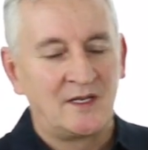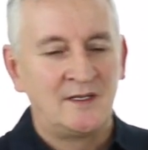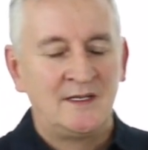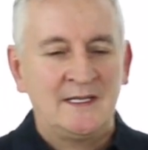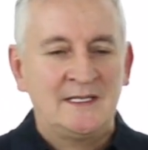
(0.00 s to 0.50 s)

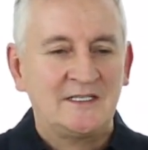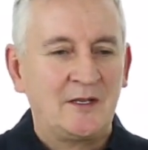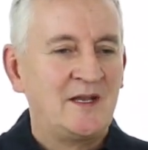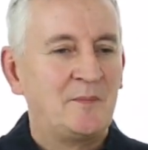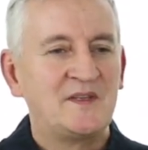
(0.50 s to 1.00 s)
And
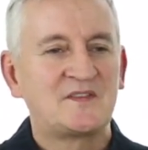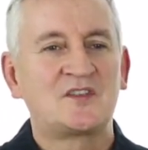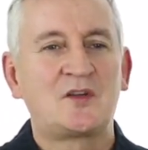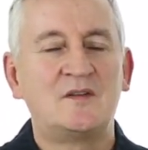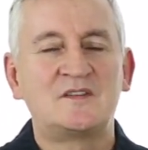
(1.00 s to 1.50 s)
in the
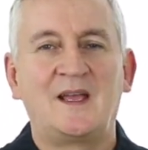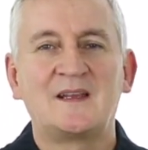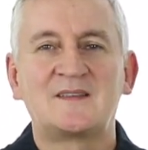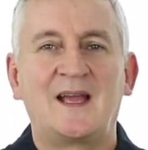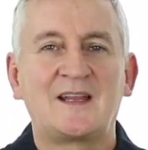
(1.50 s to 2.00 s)
business
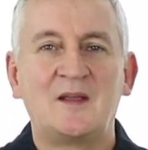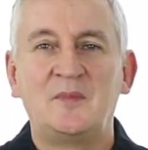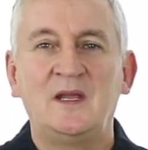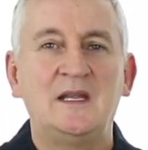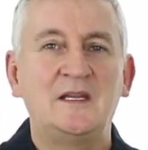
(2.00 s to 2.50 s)
context, that
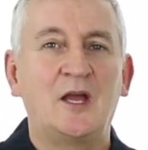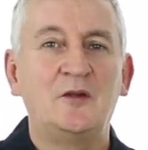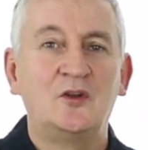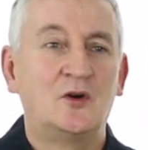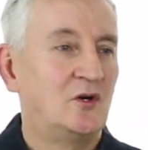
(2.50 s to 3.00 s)
can be
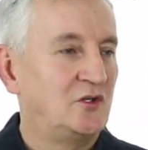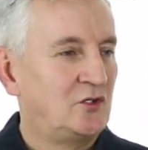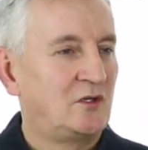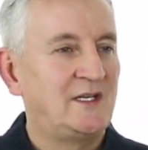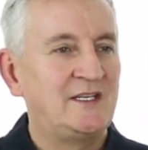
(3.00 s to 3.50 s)
your
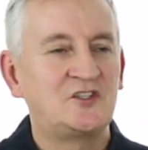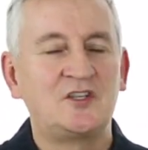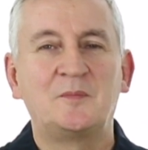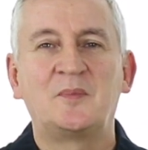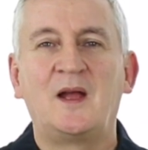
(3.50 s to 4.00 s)

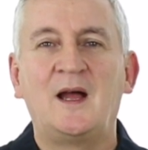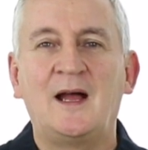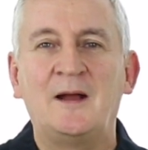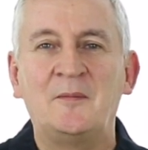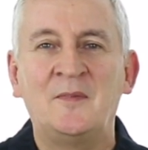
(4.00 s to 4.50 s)
leadership
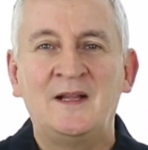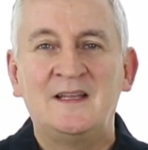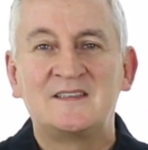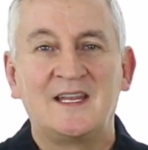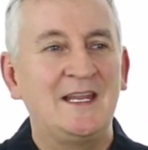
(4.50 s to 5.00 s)

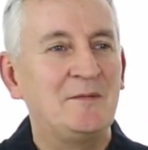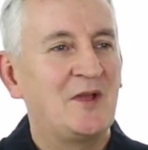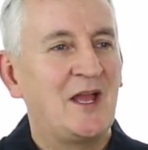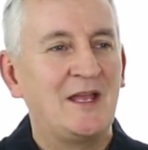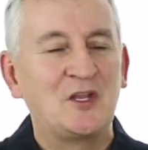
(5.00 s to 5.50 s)

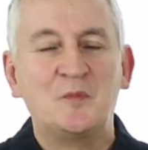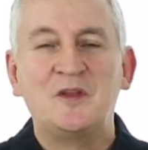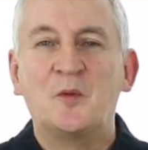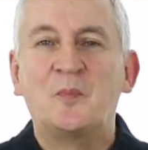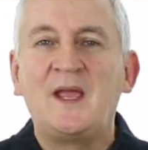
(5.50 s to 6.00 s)
team. It could
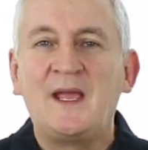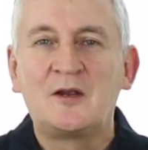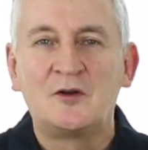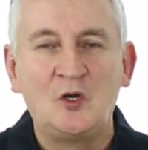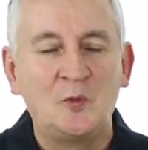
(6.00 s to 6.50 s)
be your
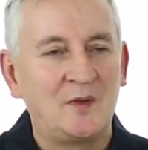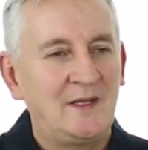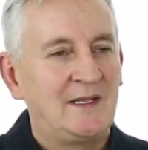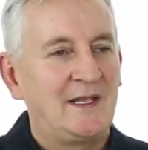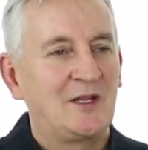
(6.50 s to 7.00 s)
peer
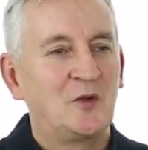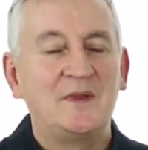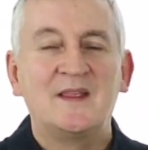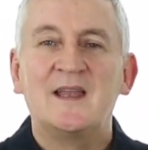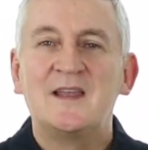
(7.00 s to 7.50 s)
group. It could
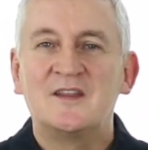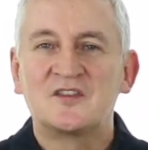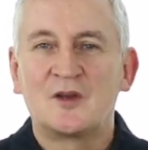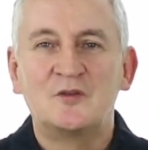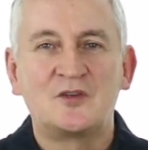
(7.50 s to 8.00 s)
be the
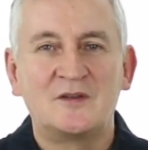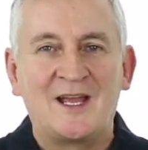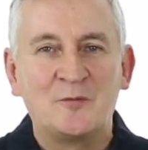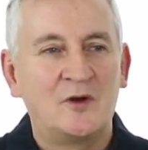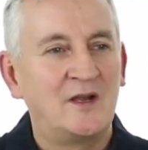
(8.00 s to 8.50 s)
social
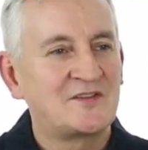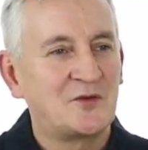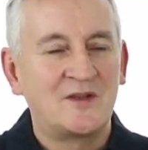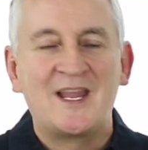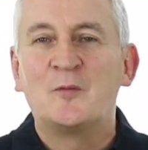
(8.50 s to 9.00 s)

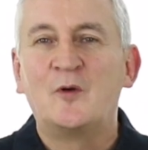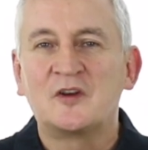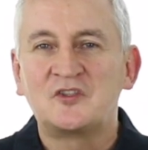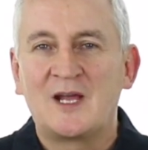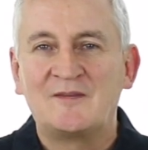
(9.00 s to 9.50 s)
networks or
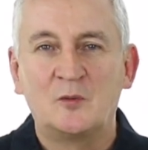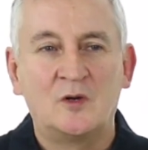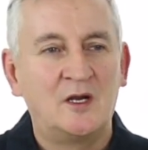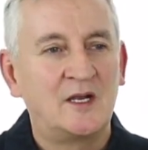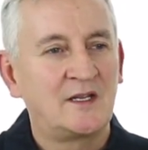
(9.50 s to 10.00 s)
networks you have at
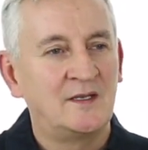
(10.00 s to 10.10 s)
work.